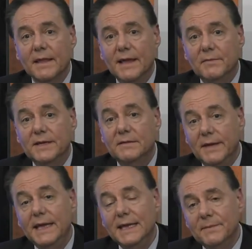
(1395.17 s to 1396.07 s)
And we could
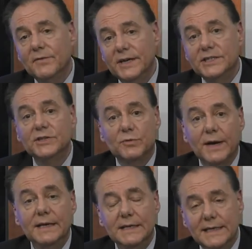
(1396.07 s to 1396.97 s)
make immigration
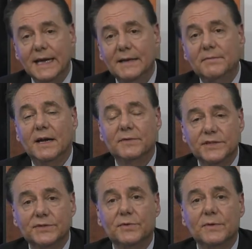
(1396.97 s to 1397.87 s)
great again by
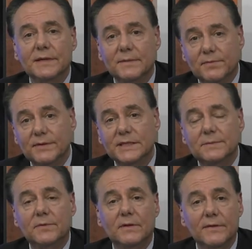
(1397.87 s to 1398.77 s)
restoring the
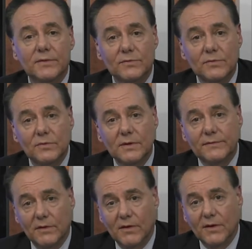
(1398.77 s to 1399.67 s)
principle of the rule of
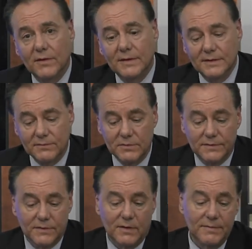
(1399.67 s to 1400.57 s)
law, and the rule
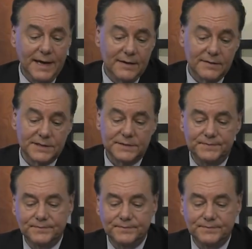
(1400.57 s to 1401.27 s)
of law matters.